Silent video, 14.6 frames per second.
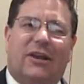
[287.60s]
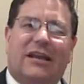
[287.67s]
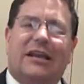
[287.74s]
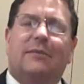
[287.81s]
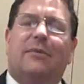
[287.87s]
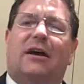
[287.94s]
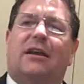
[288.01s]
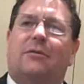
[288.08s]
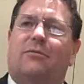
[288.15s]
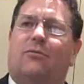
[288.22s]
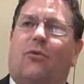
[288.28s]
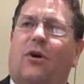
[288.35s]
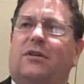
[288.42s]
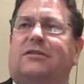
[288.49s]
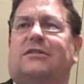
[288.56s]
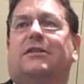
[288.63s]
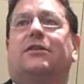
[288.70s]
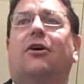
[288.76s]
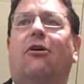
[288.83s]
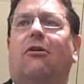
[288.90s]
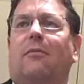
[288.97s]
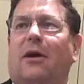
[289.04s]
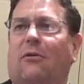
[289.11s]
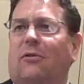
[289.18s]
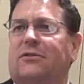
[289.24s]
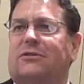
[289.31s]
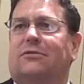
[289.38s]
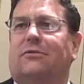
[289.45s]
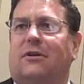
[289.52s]
anybody wants to know about
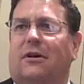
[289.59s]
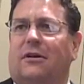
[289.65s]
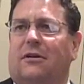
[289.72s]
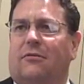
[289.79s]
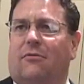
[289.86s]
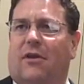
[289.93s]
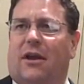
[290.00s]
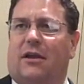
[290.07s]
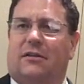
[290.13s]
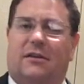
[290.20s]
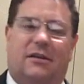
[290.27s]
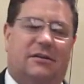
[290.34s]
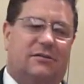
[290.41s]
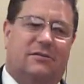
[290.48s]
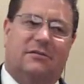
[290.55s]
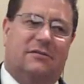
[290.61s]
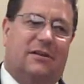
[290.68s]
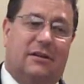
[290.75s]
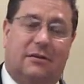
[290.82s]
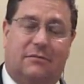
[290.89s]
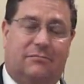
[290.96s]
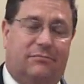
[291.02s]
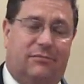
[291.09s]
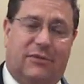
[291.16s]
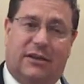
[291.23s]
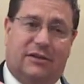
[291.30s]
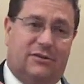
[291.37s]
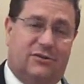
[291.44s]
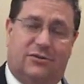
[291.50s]
what's going on in Iraq, they can
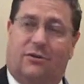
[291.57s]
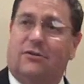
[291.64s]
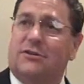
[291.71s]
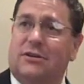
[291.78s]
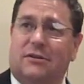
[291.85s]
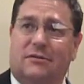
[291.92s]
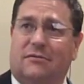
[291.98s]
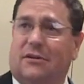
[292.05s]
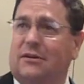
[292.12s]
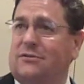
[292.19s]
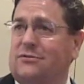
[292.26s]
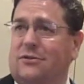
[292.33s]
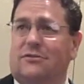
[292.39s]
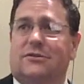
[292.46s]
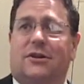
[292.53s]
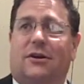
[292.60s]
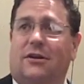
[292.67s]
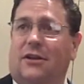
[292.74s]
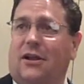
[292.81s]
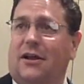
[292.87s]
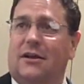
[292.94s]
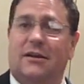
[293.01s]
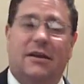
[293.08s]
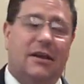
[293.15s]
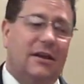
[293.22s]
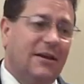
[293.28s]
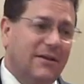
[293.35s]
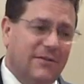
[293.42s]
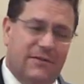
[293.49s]
search it. They can search it online.
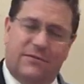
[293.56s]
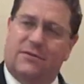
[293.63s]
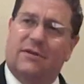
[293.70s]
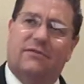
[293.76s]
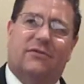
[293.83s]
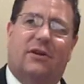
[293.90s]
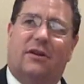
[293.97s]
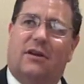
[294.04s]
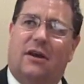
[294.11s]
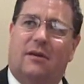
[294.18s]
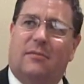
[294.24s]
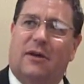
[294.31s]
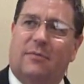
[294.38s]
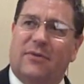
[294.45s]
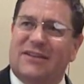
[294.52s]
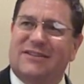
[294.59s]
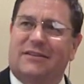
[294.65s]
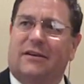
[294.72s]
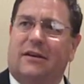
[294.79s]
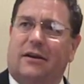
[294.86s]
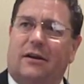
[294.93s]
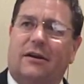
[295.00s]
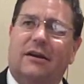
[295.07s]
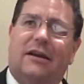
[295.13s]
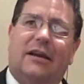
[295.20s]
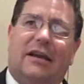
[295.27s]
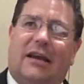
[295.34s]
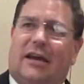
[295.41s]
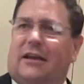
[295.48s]
This stuff's going to come up. It's there,
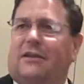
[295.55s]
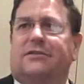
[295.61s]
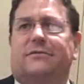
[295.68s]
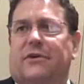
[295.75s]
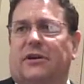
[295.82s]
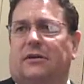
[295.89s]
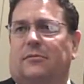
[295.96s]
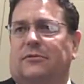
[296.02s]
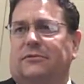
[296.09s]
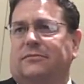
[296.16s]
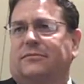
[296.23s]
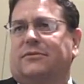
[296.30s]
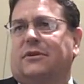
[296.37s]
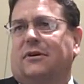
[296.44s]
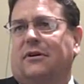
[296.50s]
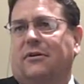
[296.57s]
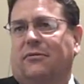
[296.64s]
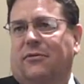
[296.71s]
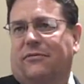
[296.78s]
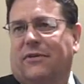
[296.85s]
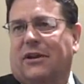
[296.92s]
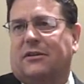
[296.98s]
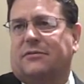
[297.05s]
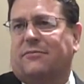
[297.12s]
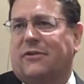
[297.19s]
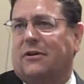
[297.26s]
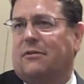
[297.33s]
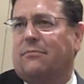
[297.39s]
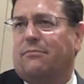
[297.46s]
and it's available. So we found that
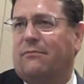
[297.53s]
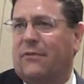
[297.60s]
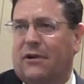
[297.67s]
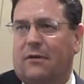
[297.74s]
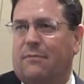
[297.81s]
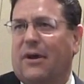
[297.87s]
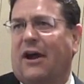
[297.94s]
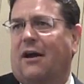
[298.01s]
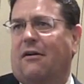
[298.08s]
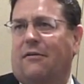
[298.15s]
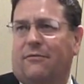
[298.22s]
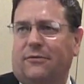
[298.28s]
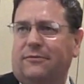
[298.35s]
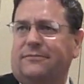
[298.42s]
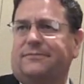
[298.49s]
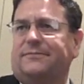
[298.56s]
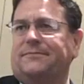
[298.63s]
was very, very powerful.